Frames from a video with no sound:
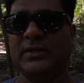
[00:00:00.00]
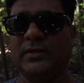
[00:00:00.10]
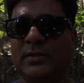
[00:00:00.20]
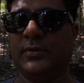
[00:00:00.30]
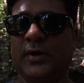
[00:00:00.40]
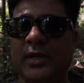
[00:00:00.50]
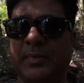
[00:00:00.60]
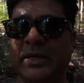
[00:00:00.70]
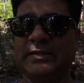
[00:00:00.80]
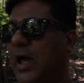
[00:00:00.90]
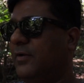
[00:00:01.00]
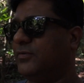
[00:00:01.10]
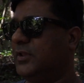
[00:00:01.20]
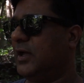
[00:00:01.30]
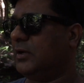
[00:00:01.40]
and 30 minutes.
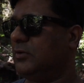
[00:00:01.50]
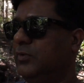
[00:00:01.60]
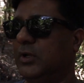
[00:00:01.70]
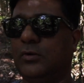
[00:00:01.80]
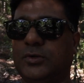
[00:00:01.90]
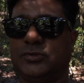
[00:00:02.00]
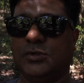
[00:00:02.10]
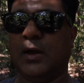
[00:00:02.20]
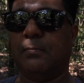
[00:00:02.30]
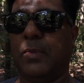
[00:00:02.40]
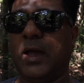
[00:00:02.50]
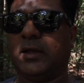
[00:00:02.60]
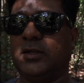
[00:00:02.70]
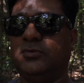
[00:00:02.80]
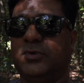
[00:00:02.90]
After that we're going to come
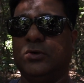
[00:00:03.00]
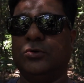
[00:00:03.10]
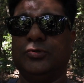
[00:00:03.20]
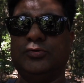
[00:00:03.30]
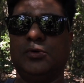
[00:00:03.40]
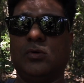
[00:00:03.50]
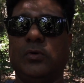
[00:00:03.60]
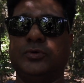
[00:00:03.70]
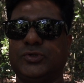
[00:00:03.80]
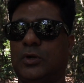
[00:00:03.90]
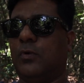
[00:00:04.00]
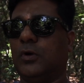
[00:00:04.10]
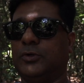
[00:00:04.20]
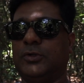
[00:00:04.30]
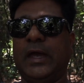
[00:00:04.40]
back and we're going to do a coastal
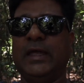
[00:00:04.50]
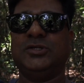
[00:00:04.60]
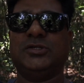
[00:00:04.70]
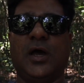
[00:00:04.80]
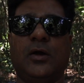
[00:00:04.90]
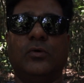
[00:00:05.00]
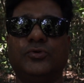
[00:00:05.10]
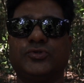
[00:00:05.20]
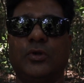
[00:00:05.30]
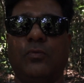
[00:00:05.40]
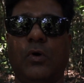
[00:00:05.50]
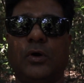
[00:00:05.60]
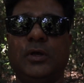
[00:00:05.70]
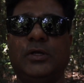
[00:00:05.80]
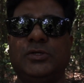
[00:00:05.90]
walk. Now the entire coastal
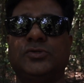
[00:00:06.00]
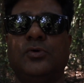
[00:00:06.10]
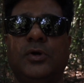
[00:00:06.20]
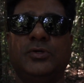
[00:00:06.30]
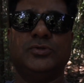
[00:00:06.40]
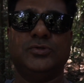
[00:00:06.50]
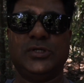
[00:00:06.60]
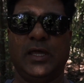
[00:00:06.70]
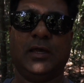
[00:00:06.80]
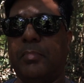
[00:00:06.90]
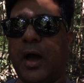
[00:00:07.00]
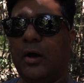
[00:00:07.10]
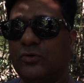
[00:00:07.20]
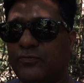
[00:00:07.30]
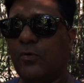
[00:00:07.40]
walk is going to take
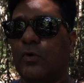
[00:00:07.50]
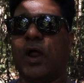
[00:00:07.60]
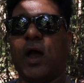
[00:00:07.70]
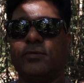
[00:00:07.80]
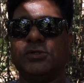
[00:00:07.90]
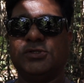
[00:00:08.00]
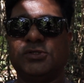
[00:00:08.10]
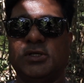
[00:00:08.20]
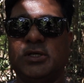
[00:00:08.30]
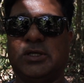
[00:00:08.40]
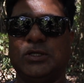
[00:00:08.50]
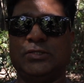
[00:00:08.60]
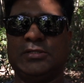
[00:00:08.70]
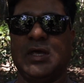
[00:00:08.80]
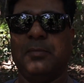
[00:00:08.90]
about 4 hours.
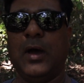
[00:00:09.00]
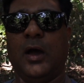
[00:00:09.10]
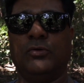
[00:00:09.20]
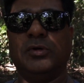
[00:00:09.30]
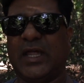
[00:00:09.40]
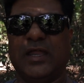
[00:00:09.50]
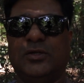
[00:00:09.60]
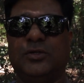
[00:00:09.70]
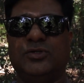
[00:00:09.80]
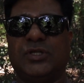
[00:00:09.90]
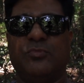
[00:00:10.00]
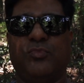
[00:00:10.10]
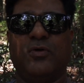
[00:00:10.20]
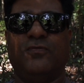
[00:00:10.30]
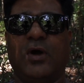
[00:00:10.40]
It's about
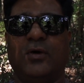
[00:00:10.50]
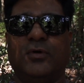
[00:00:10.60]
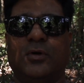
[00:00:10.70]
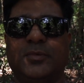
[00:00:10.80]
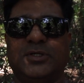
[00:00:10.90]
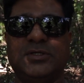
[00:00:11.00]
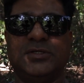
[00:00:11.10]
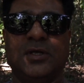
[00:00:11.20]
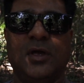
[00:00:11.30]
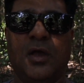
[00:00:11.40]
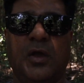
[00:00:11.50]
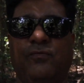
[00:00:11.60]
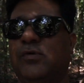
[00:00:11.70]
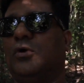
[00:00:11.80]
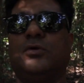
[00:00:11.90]
10.5 kilometers.
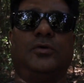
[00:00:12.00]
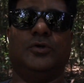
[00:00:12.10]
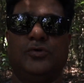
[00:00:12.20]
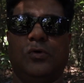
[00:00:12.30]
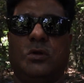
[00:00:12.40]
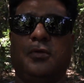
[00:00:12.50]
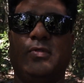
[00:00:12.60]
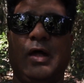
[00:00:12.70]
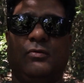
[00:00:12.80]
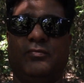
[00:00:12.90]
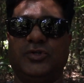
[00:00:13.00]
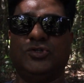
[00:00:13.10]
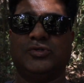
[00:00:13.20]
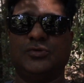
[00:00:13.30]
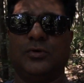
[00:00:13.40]
We're not going to do all of that. We're
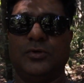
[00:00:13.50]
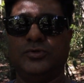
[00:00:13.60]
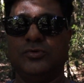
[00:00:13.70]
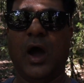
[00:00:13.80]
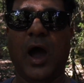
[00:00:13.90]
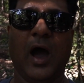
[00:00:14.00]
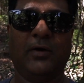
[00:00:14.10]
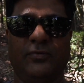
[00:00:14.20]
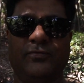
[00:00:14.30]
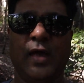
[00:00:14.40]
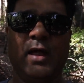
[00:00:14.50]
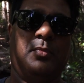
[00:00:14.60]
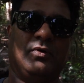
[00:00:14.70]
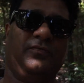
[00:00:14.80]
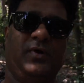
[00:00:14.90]
just going to do half of that.
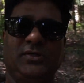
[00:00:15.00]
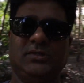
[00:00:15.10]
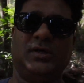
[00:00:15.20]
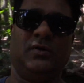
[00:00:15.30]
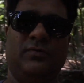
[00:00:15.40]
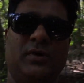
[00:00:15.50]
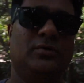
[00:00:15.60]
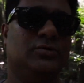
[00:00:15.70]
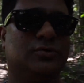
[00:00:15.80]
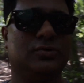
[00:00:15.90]
But first we're going to